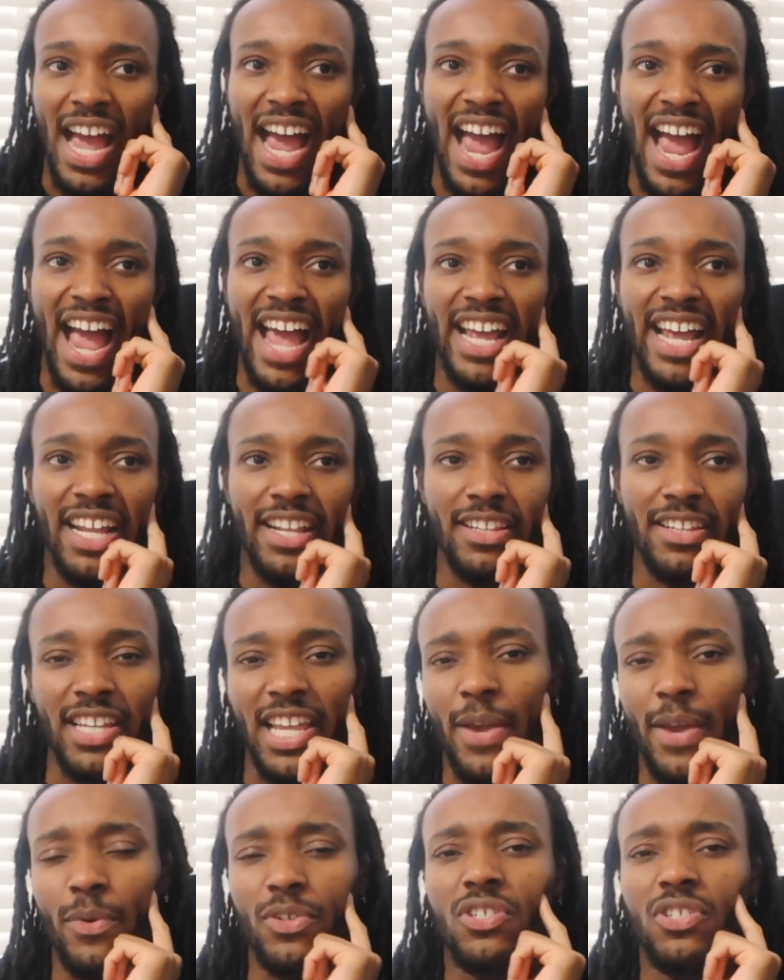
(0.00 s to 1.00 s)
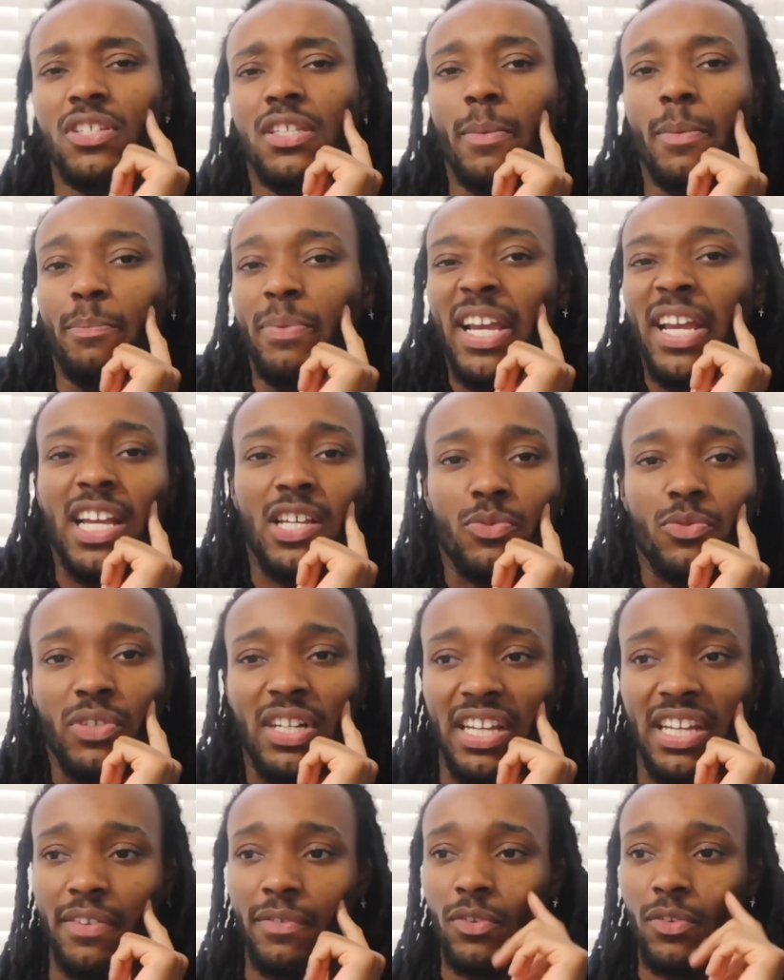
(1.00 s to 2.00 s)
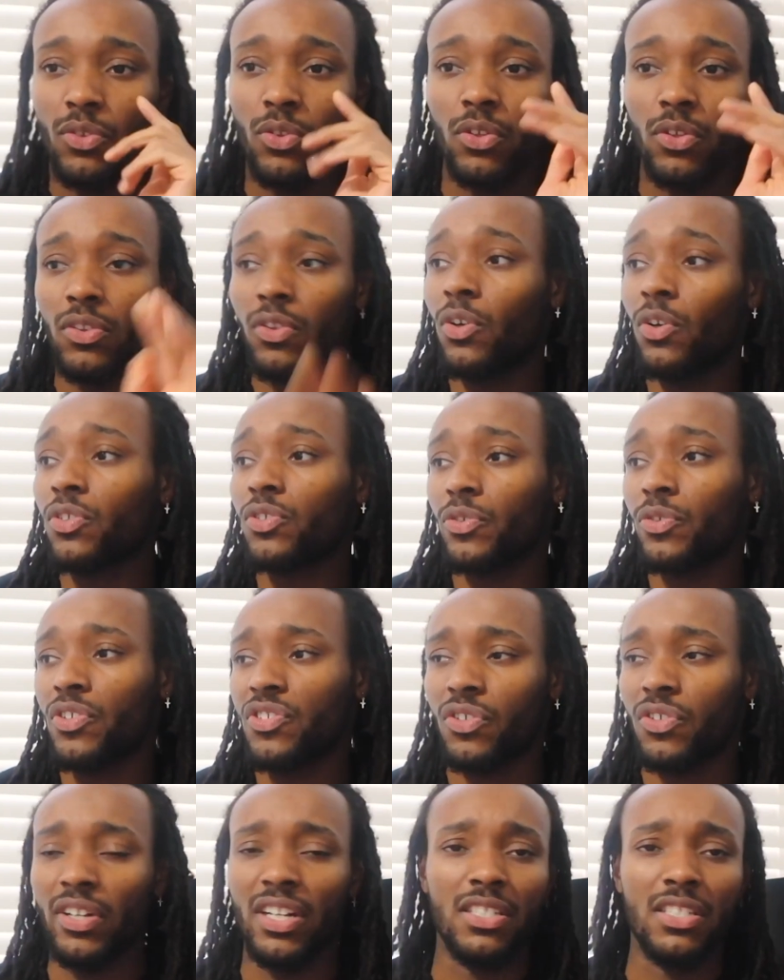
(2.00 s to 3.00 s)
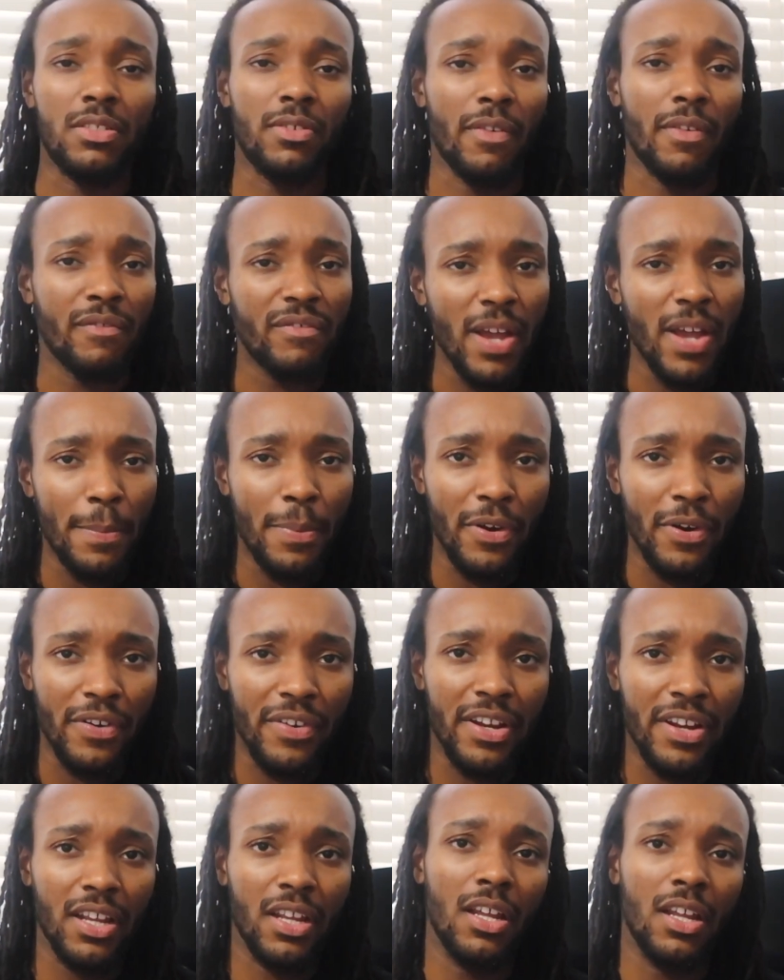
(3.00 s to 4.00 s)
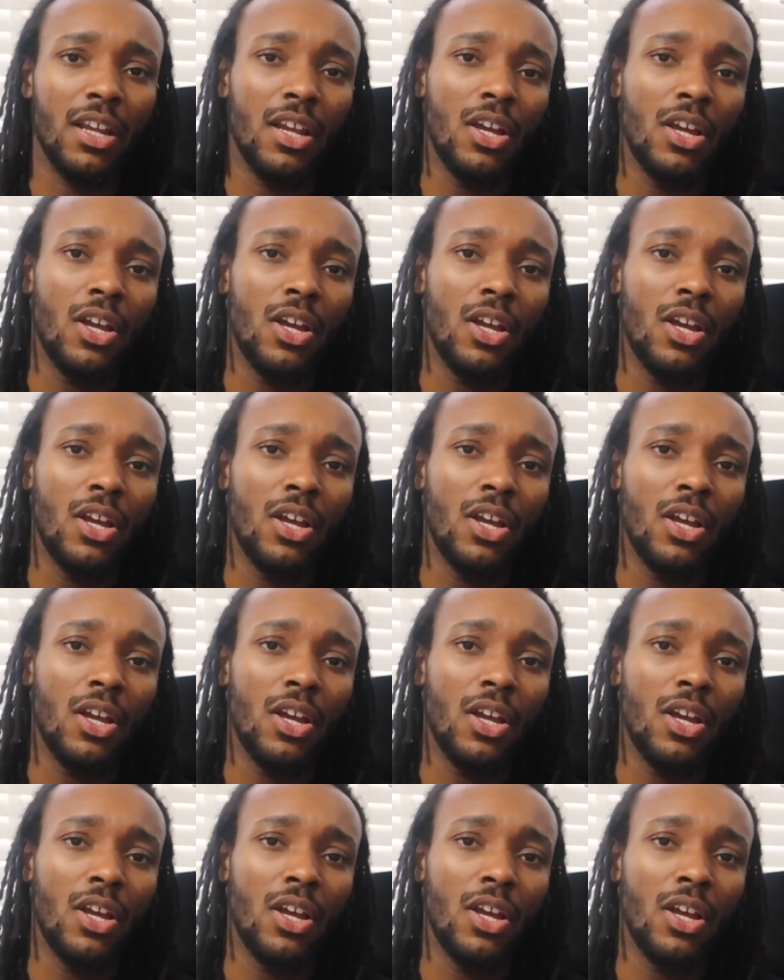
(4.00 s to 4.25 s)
And it was just the biggest relief. Long story short, this is around February.